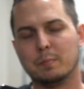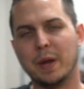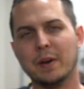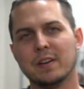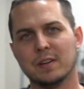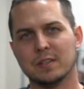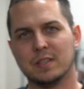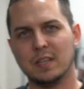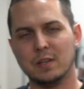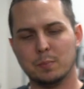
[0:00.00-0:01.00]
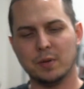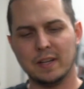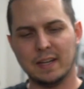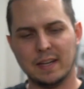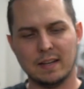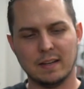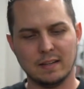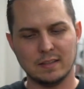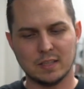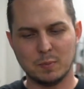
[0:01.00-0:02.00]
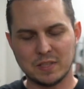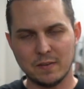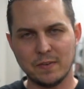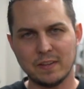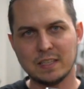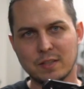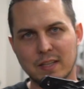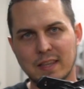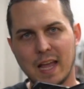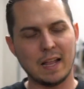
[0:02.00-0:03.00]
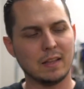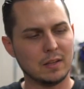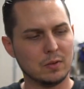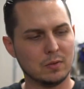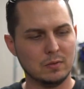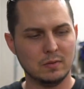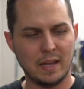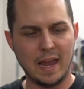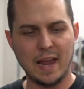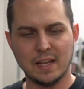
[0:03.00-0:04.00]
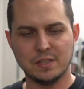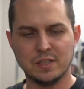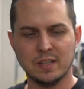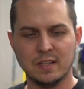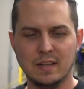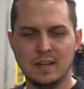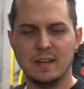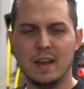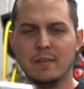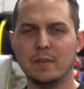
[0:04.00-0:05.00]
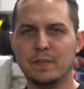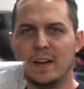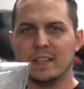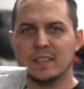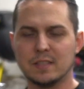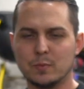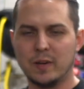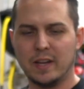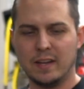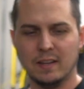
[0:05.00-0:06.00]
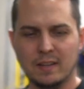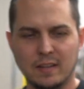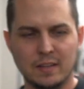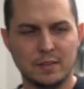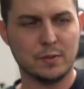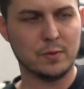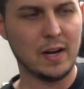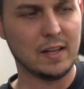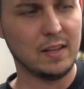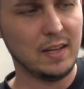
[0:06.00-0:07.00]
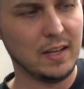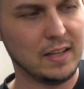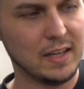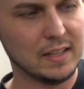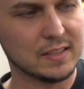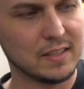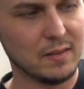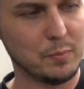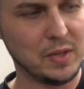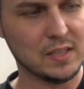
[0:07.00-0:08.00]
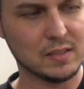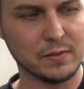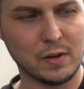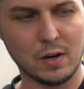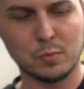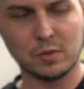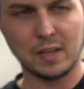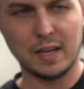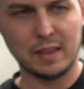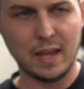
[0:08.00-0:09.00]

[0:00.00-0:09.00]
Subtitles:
barriers that you're putting in specifically so that that little edge never finds its way directly against a piece of cardboard like